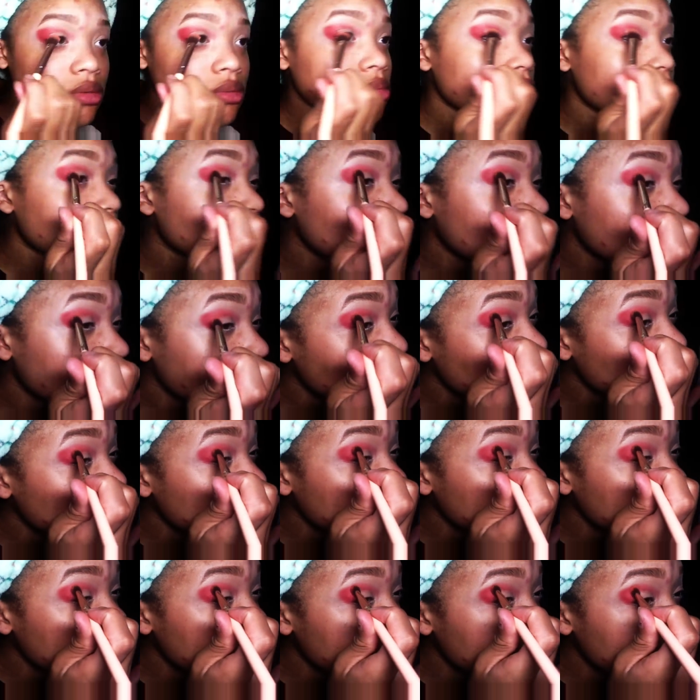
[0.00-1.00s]
And I'm
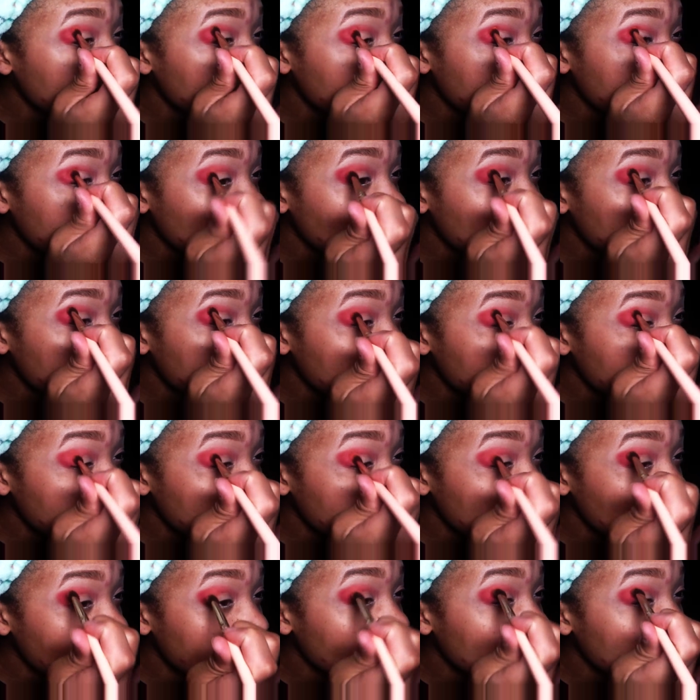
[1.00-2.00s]
just going to apply
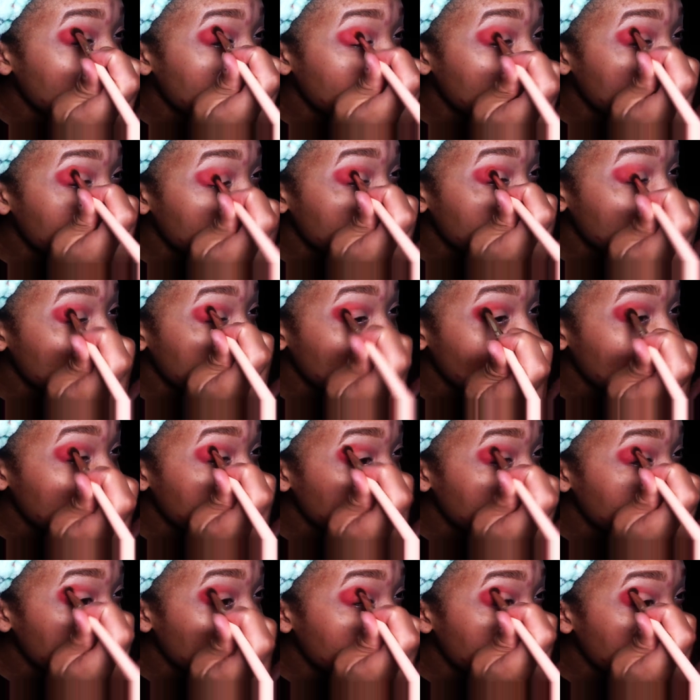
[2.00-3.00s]
that right
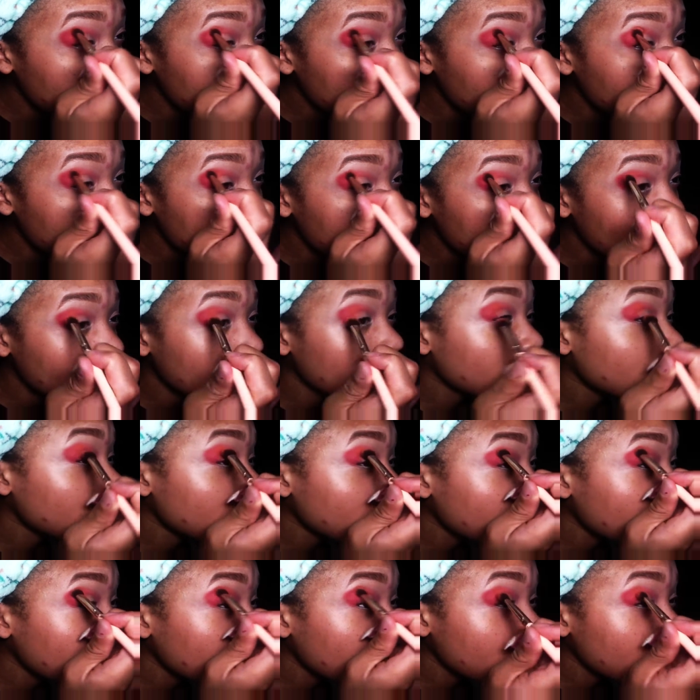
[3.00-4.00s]
next to
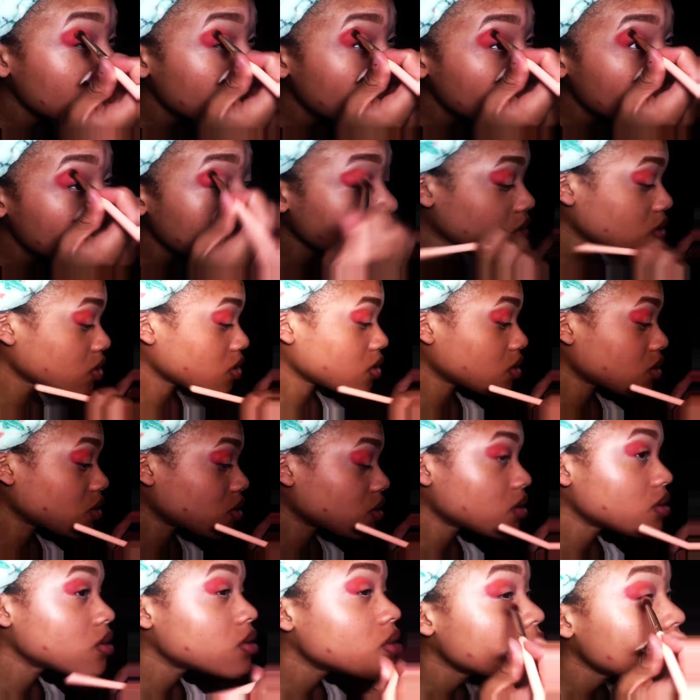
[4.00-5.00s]
the
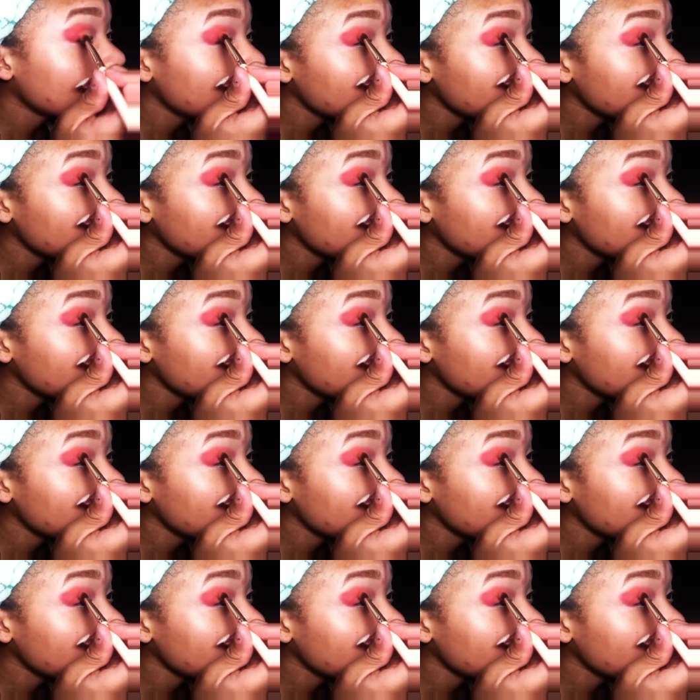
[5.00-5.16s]
red.